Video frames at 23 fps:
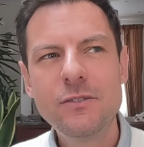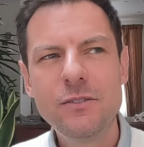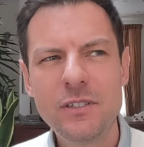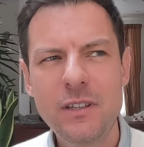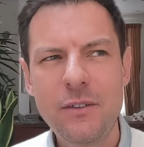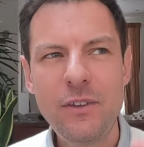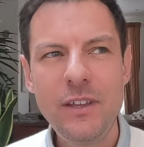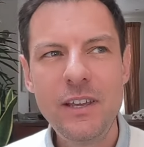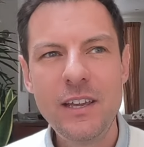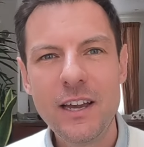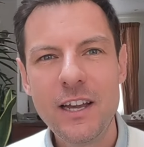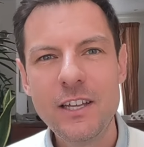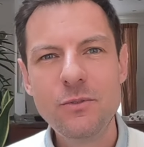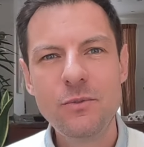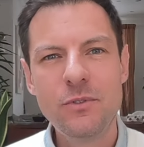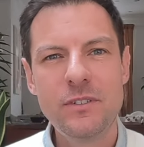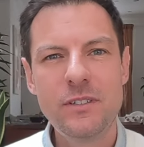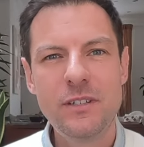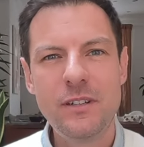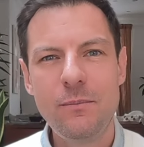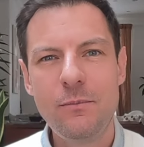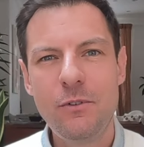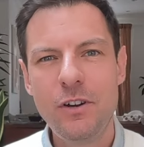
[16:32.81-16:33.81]
because I think guys were
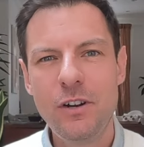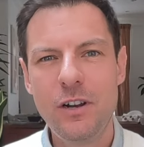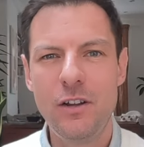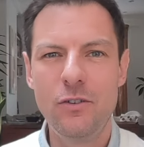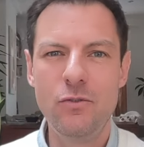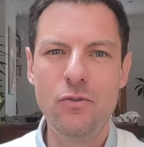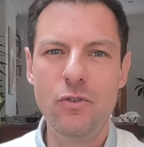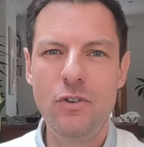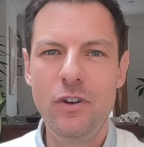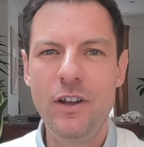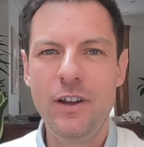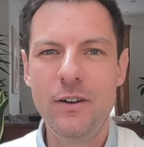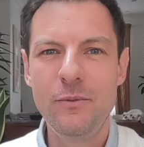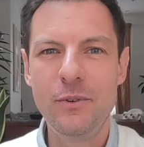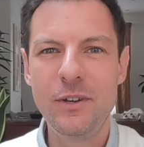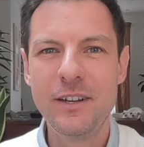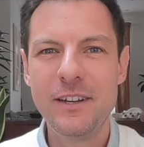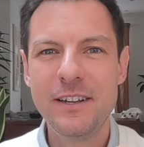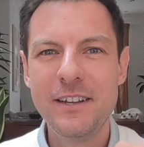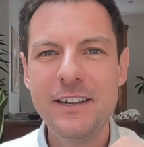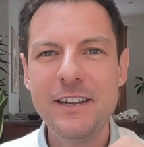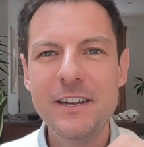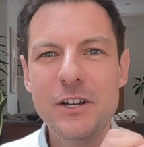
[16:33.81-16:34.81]
still more like,
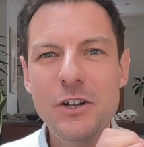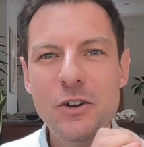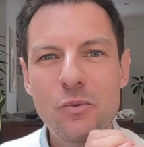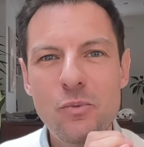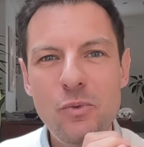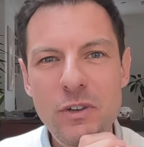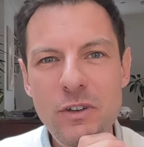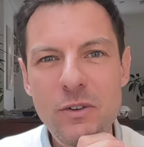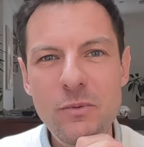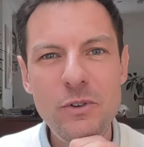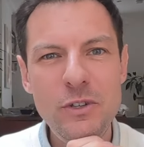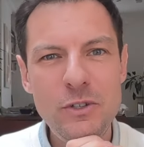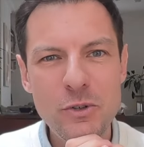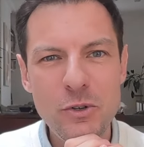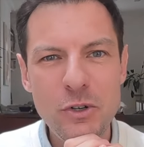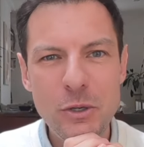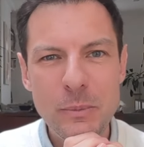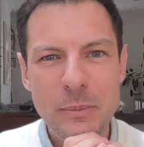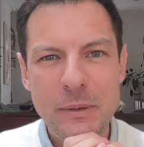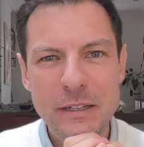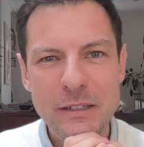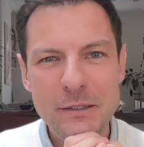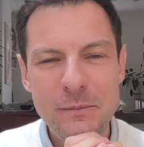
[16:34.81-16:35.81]
we talk
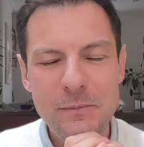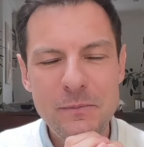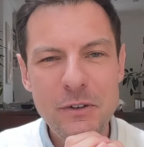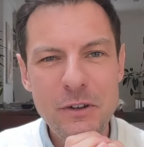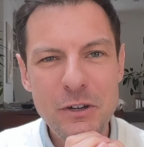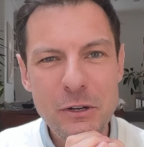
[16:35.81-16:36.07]
about